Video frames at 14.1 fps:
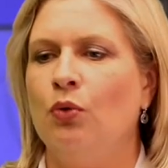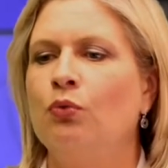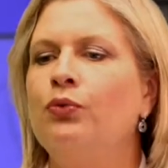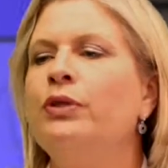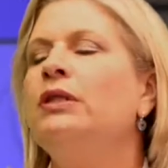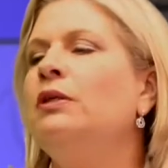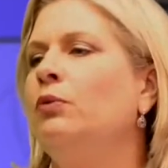
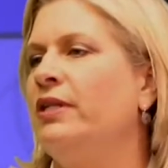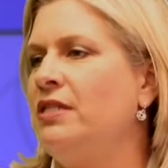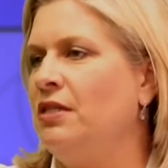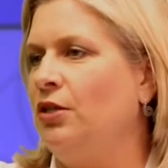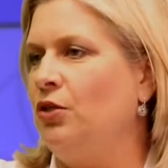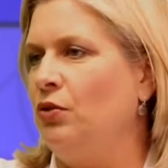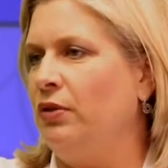really wants
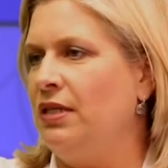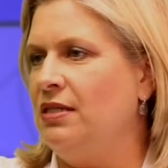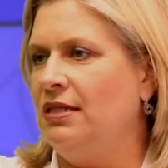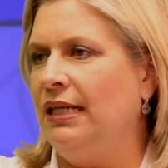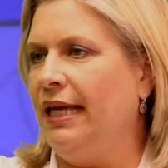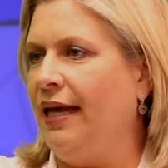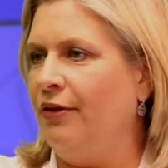to do this
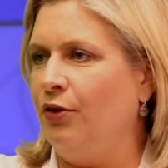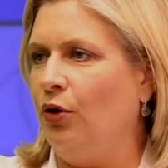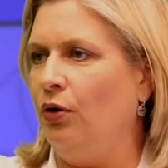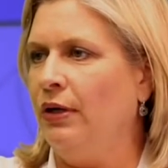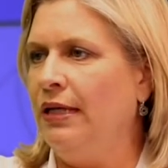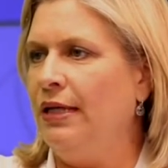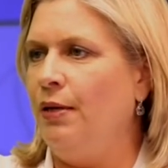
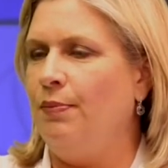together.